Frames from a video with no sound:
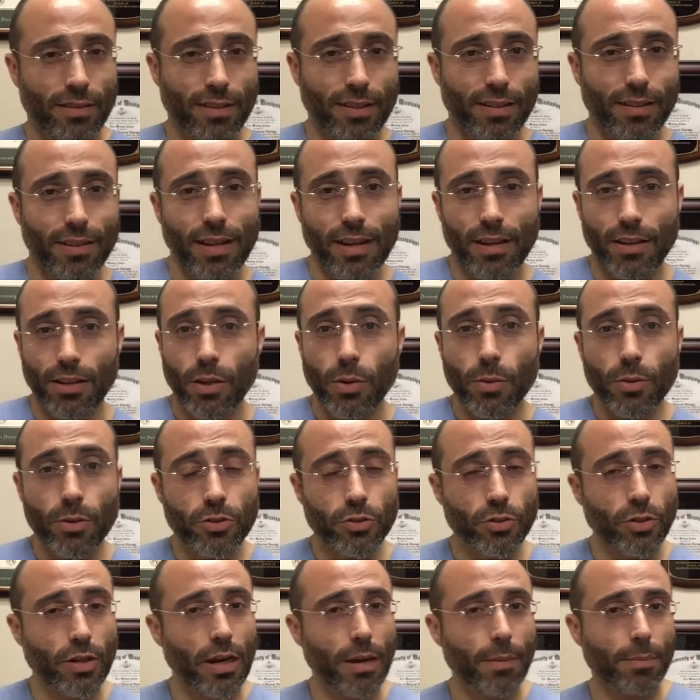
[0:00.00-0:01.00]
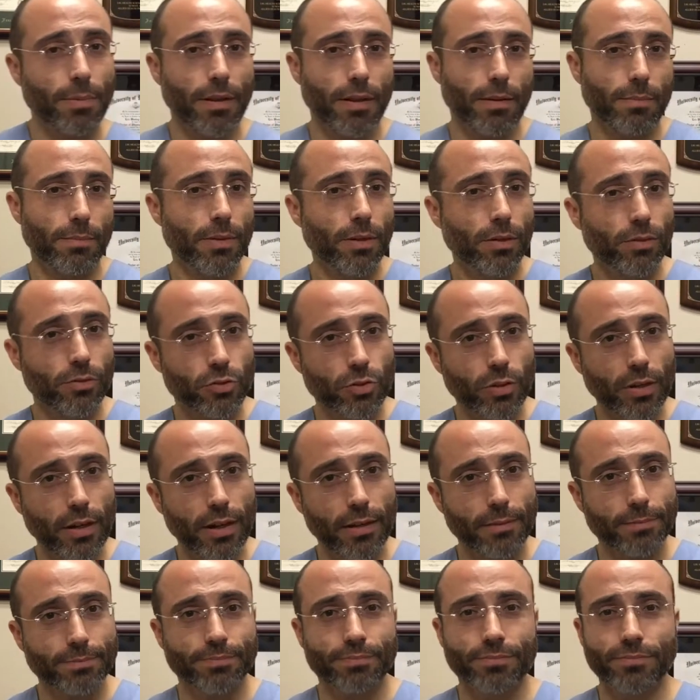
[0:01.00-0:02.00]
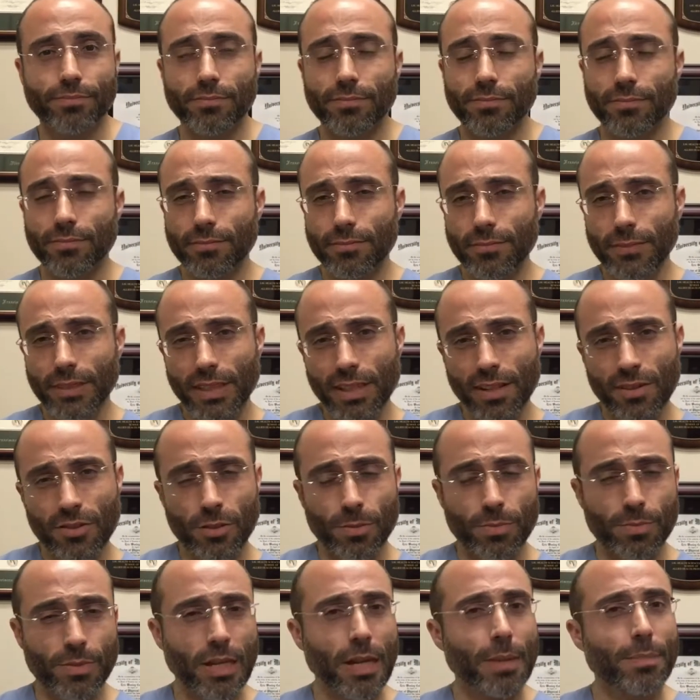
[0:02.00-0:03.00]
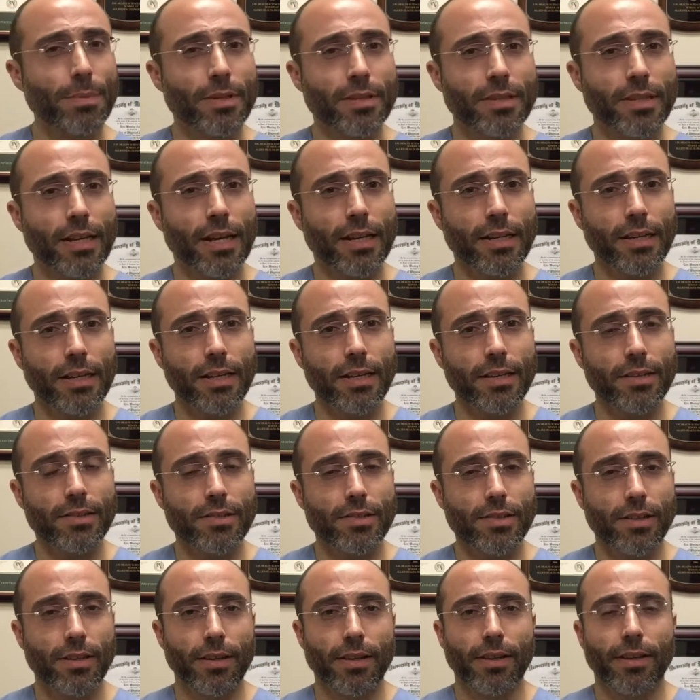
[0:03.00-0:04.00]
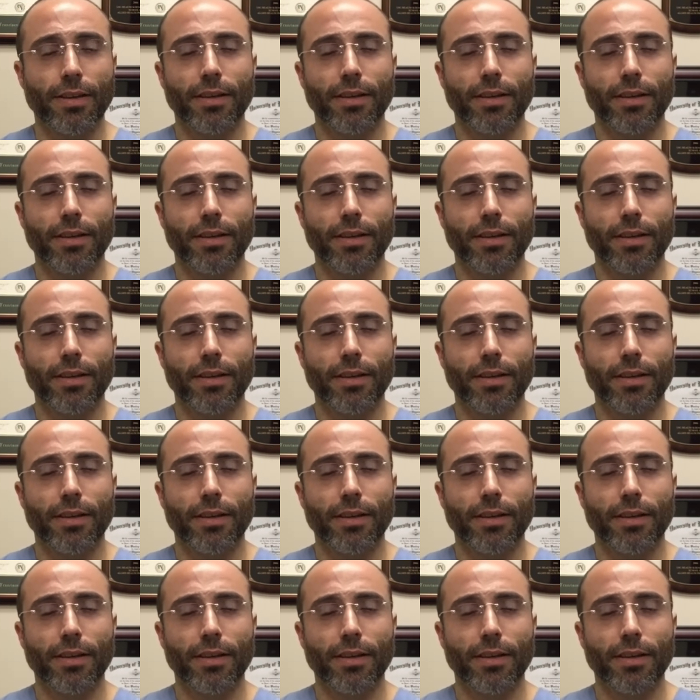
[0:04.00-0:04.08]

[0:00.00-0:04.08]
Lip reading: Did a lot of lower trap, a lot of middle trap, some taping techniques,